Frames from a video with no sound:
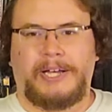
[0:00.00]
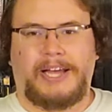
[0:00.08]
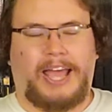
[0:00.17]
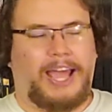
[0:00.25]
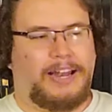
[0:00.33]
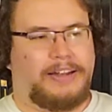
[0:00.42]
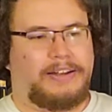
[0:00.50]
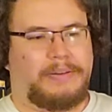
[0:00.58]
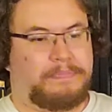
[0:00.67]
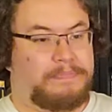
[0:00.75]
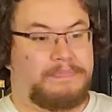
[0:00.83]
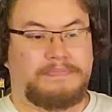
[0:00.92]
and
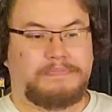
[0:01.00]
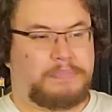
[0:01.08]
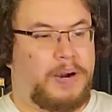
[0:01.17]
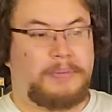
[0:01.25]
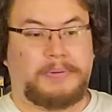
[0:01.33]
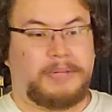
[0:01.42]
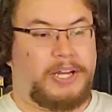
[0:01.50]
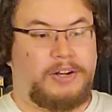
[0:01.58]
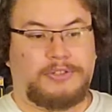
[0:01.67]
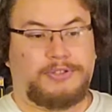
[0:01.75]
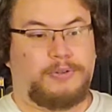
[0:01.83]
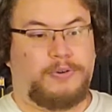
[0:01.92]
probably
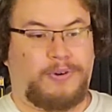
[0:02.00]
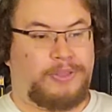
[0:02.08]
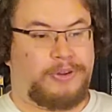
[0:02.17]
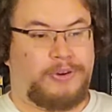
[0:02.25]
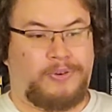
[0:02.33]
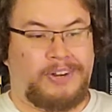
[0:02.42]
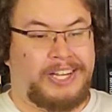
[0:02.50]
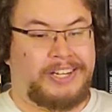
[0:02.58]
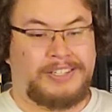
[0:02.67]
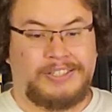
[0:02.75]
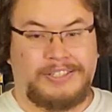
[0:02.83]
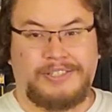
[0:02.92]
also North
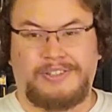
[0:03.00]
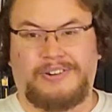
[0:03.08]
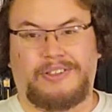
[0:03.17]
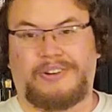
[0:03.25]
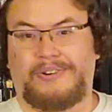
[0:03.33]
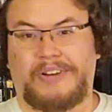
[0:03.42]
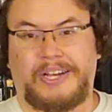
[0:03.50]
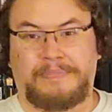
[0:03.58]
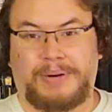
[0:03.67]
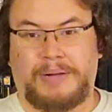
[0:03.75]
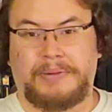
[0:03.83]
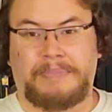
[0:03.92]
Korea. North Korea
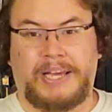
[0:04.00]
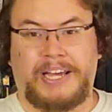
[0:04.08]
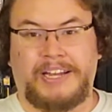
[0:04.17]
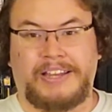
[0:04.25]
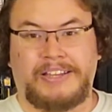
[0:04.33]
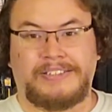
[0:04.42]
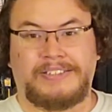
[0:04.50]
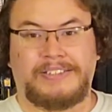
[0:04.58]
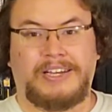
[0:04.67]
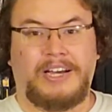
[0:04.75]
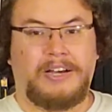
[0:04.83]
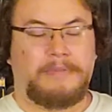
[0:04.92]
probably banned this,
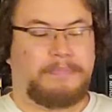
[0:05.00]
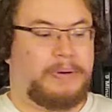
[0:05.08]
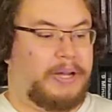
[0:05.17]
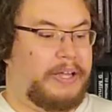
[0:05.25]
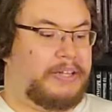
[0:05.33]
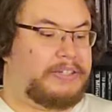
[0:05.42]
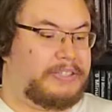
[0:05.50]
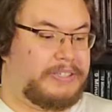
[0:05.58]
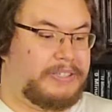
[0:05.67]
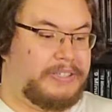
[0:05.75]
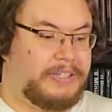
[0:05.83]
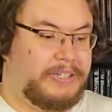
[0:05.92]
but
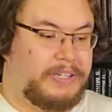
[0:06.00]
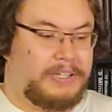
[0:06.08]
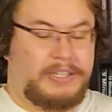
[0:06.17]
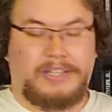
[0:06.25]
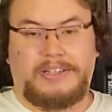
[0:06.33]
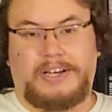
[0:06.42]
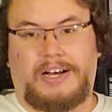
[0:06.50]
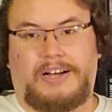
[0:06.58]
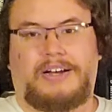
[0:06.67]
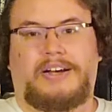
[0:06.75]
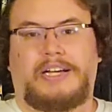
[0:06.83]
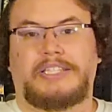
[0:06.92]

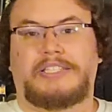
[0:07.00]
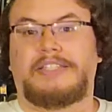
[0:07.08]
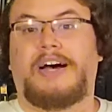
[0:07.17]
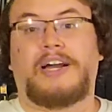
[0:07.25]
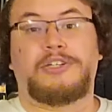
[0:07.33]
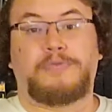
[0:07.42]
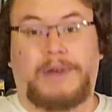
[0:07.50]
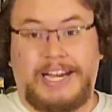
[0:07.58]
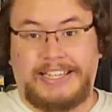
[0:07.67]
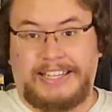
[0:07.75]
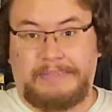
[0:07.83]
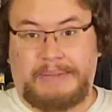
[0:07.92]
uh, it's not as
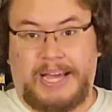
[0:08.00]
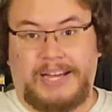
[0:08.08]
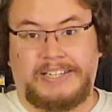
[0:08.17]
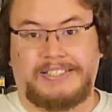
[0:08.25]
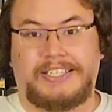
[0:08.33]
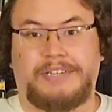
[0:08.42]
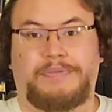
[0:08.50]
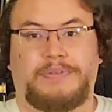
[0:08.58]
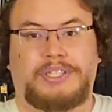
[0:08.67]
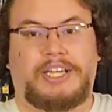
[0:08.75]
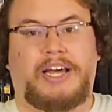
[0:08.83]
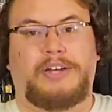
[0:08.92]
widely banned as Evil
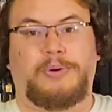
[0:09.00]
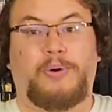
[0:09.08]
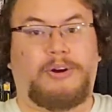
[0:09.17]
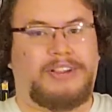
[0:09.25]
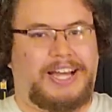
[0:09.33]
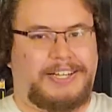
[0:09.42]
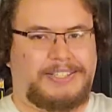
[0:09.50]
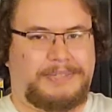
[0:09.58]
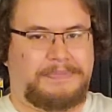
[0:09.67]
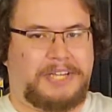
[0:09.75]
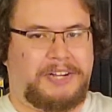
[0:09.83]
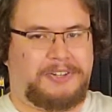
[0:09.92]
Dead or Last
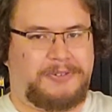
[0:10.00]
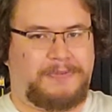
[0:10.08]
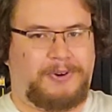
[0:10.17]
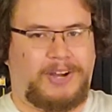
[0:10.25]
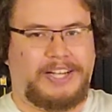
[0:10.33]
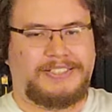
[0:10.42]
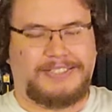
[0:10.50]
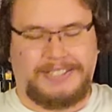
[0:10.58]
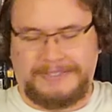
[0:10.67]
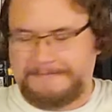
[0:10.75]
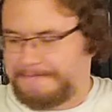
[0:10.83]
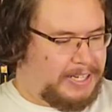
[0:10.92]
Temptation of Christ.
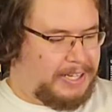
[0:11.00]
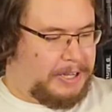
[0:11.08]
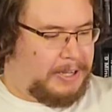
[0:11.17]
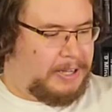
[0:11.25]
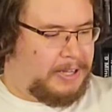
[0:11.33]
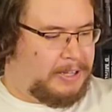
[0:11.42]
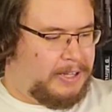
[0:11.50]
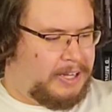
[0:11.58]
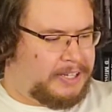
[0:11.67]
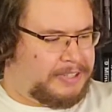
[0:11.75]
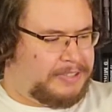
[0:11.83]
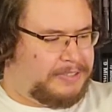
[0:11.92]
Uh, a lot
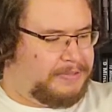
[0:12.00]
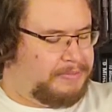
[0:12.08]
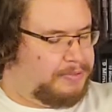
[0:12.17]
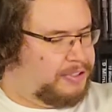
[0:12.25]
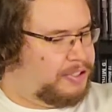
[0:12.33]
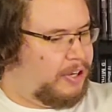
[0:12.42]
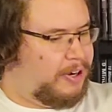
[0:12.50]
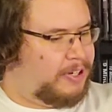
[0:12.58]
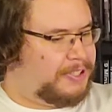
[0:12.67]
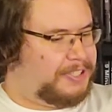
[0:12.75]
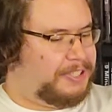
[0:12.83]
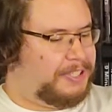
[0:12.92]
of
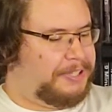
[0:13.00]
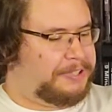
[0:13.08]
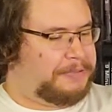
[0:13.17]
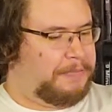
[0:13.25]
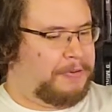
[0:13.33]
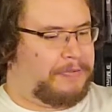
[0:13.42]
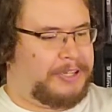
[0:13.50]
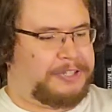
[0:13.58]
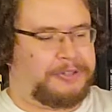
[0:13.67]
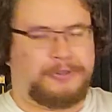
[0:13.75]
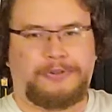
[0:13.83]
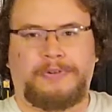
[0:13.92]
stars in this movie
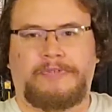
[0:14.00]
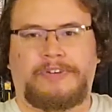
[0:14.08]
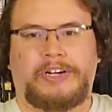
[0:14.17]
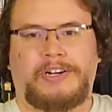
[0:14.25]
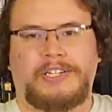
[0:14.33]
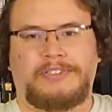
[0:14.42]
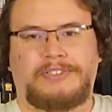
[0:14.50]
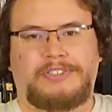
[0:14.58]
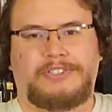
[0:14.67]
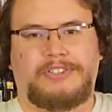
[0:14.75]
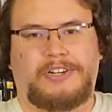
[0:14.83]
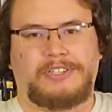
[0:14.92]
too. A very
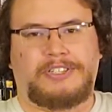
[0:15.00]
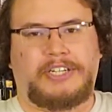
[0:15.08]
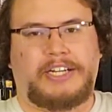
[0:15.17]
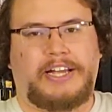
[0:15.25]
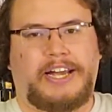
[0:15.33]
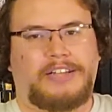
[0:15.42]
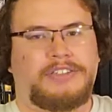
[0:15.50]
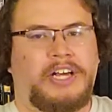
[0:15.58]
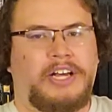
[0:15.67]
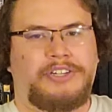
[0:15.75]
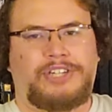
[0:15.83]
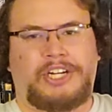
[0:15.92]
star-studded cast.
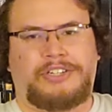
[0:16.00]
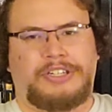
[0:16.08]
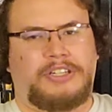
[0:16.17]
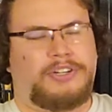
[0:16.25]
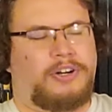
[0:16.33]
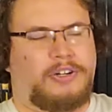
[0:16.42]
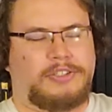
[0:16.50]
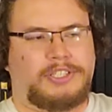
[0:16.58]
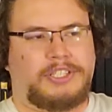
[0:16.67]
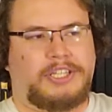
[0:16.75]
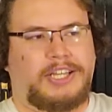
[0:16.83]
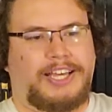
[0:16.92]
Jake Gyllenhaal's
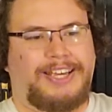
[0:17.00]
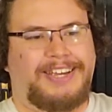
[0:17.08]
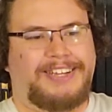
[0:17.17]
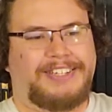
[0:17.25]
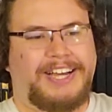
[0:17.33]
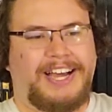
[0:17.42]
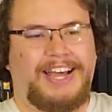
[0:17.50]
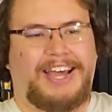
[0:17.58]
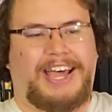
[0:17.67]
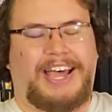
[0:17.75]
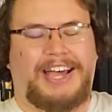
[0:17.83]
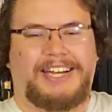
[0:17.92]
in the lead,
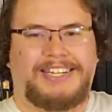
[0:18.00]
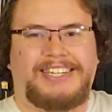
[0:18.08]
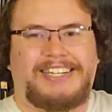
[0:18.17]
and